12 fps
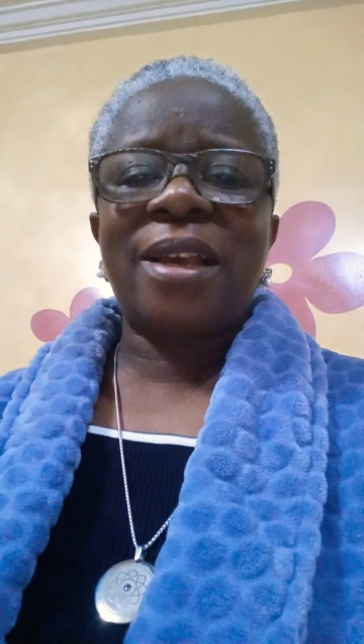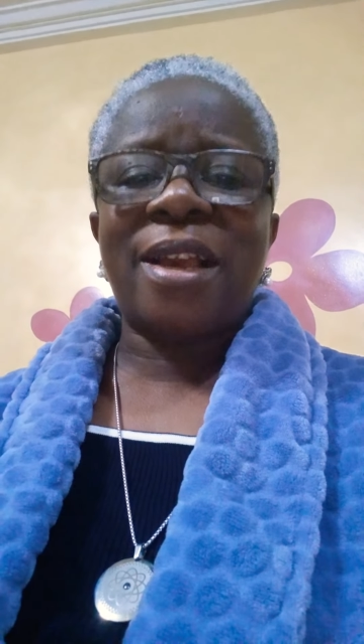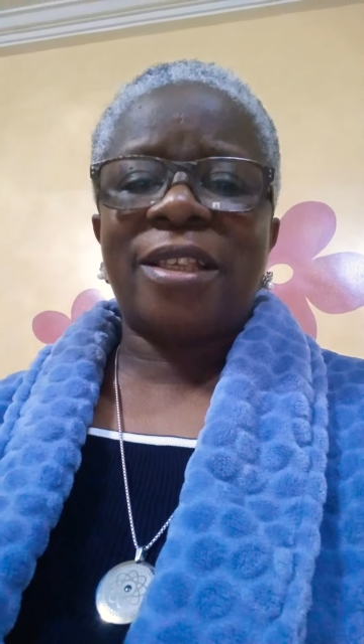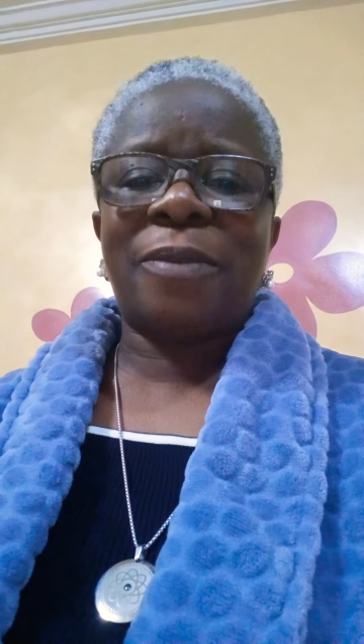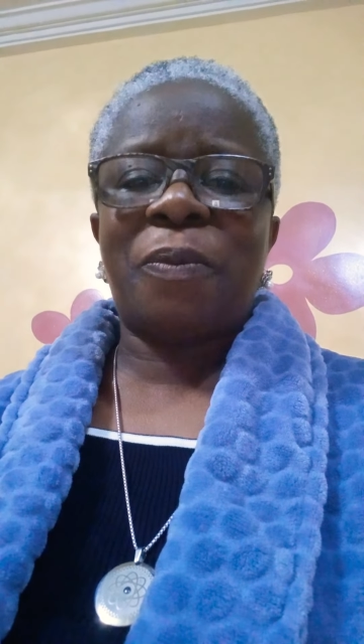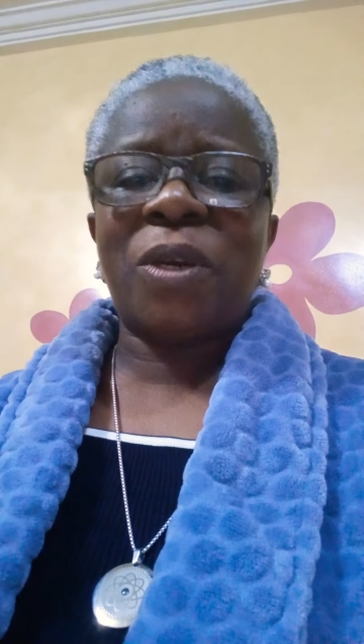
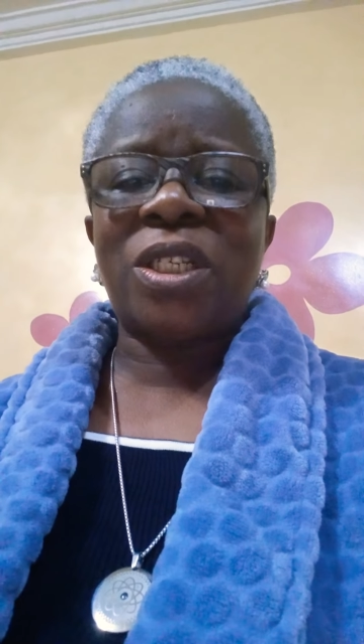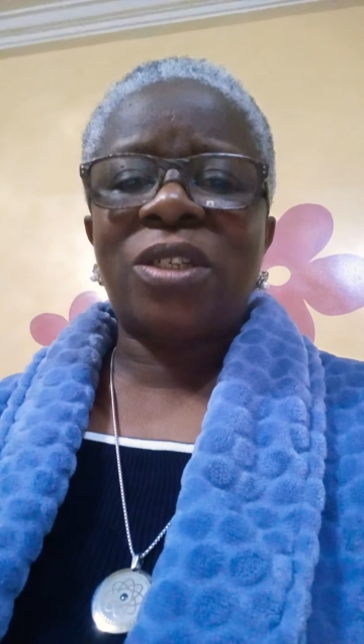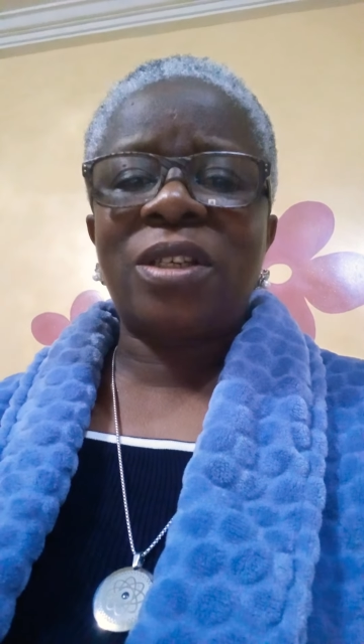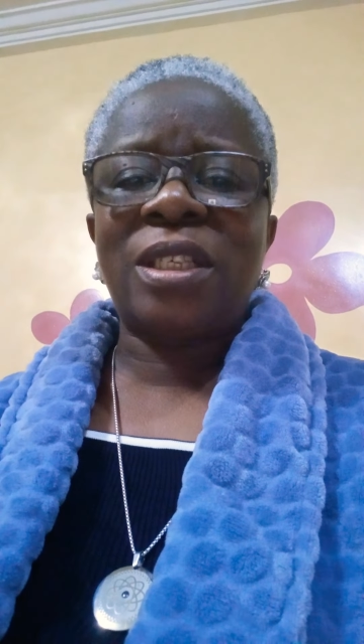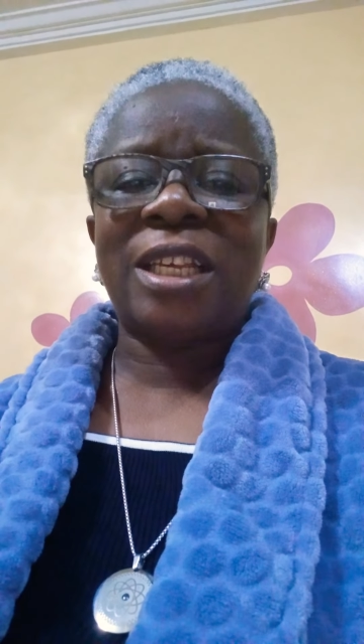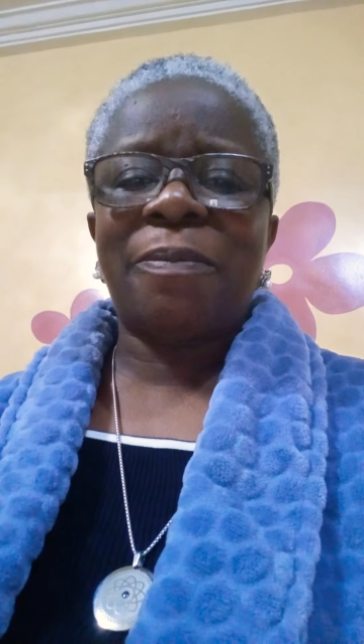
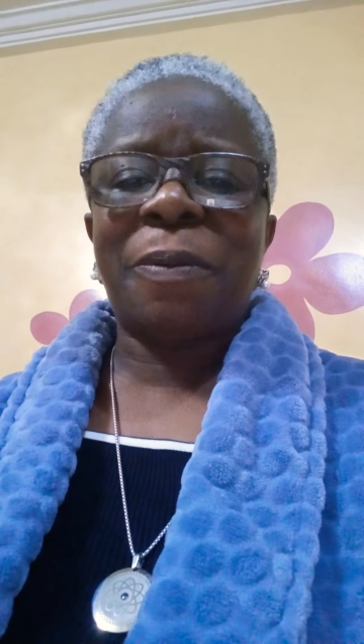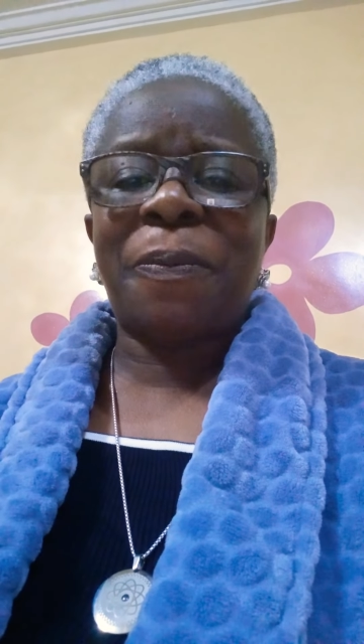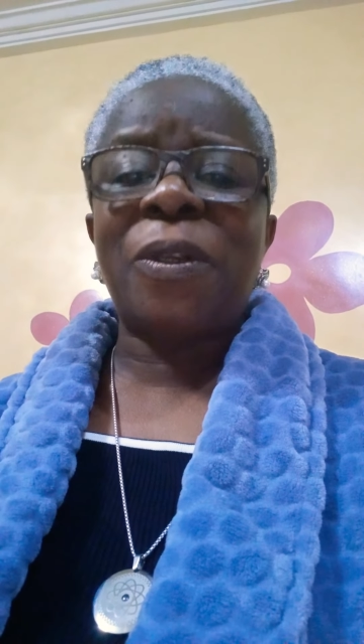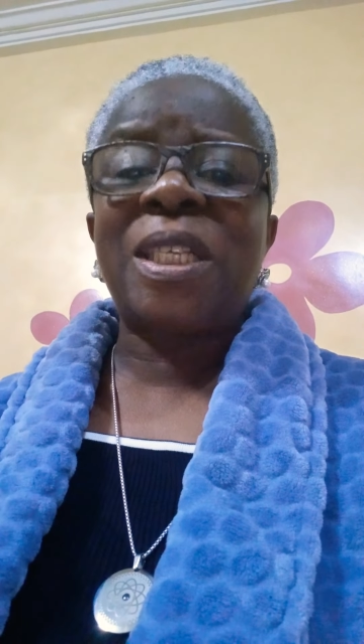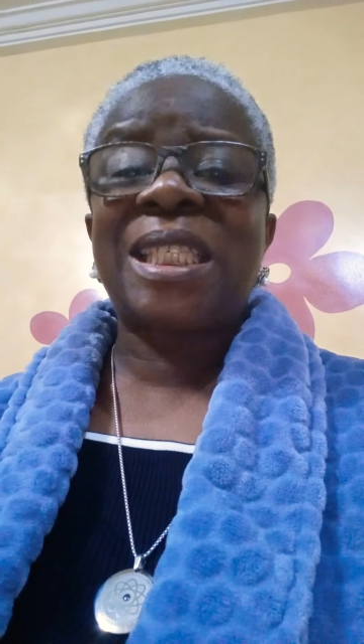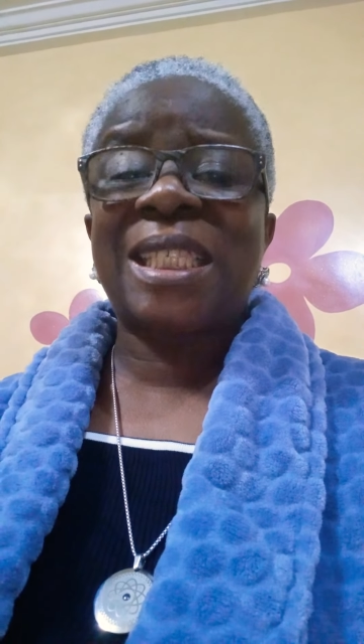expressions that
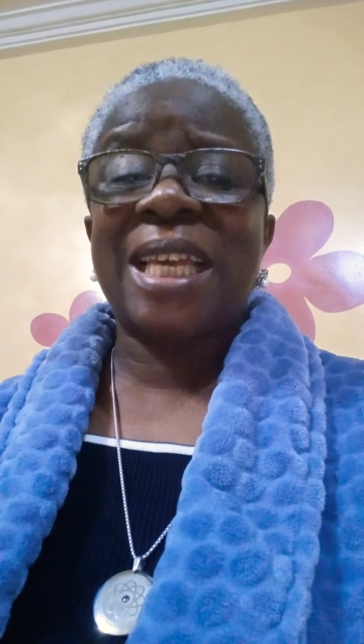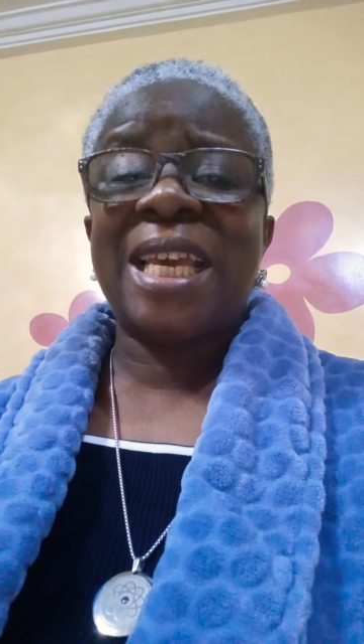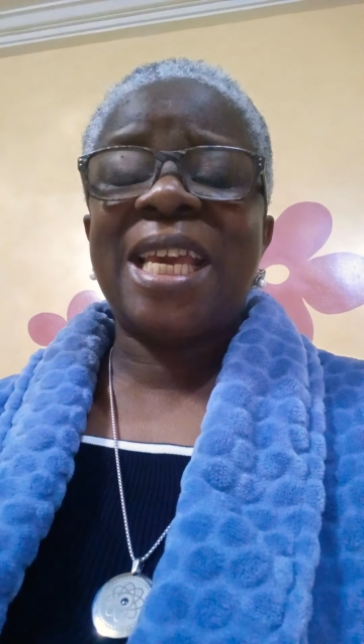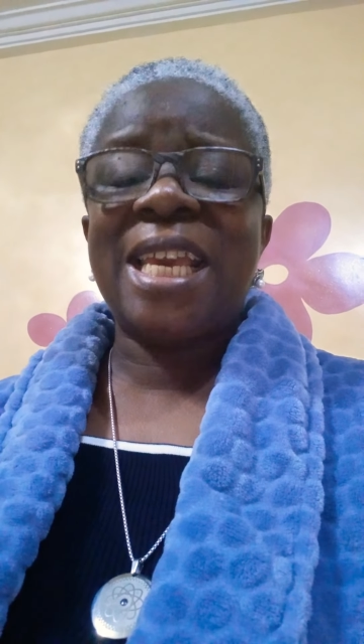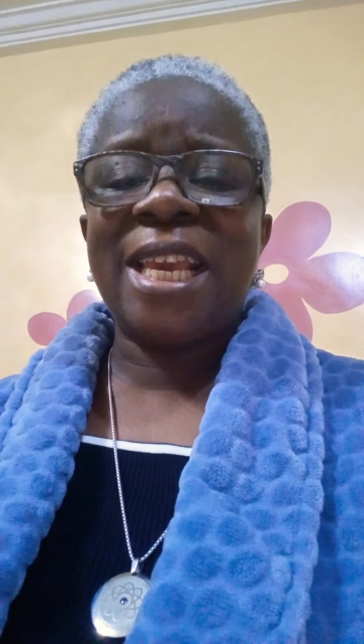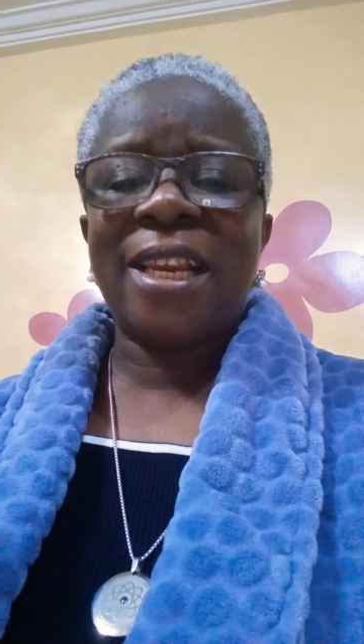people say
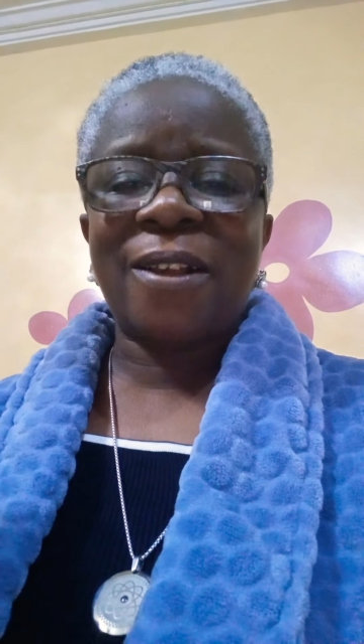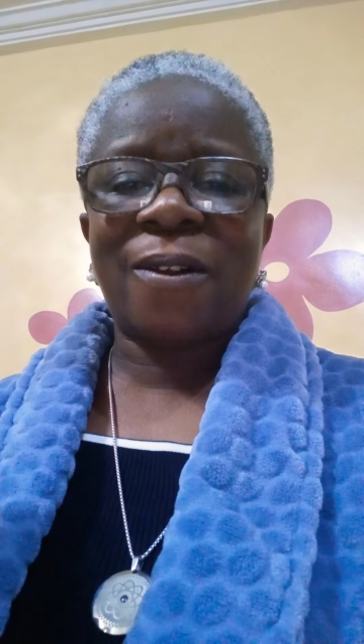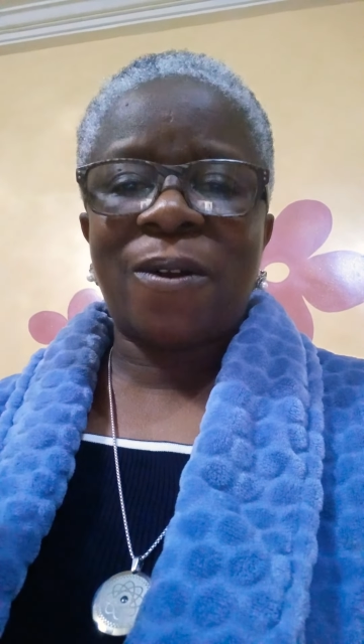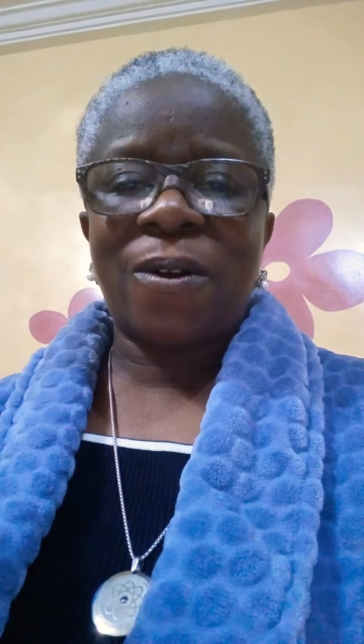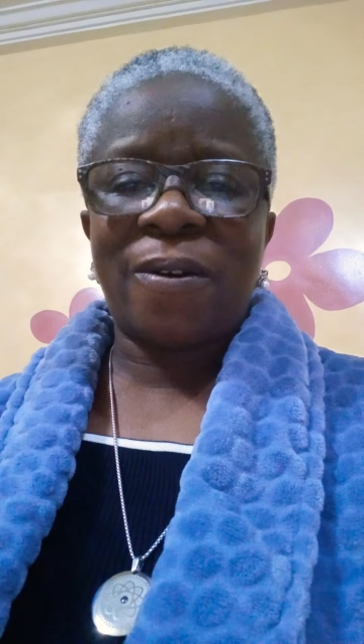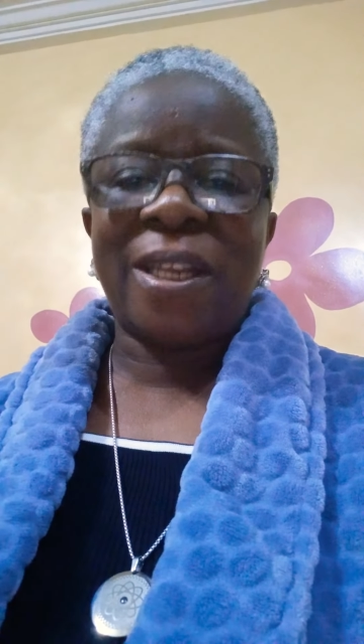
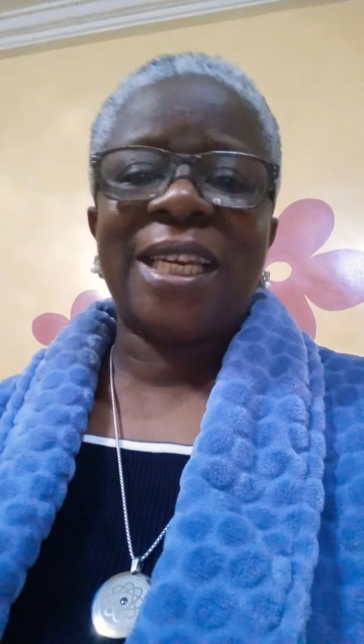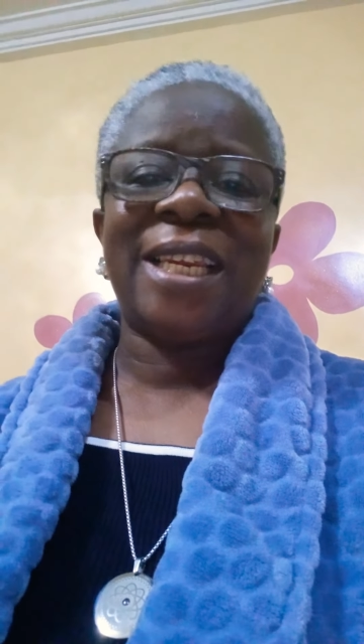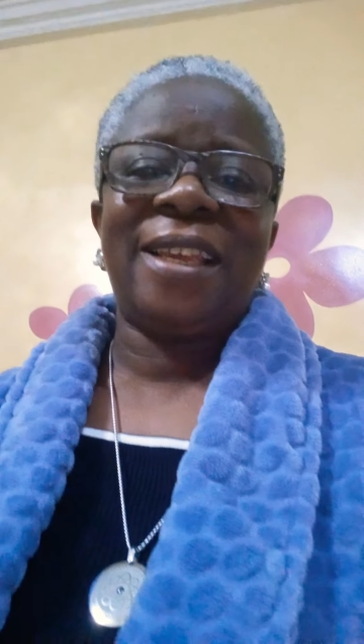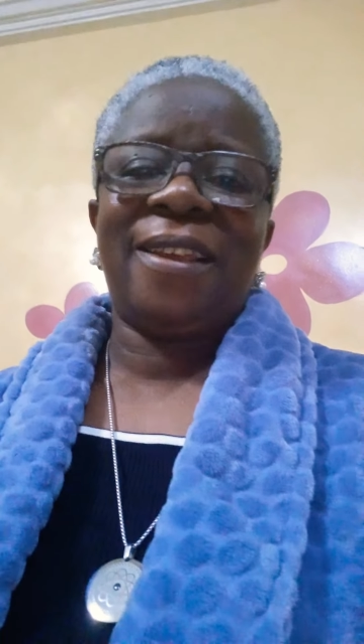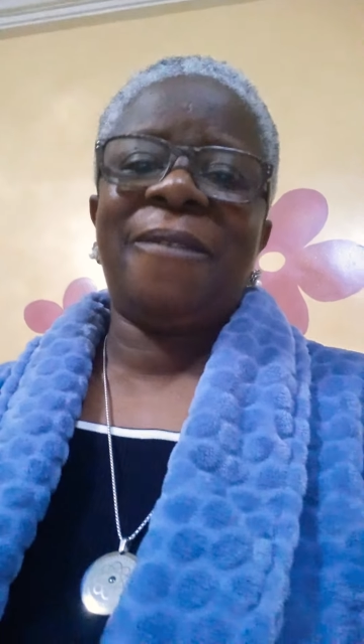incorrectly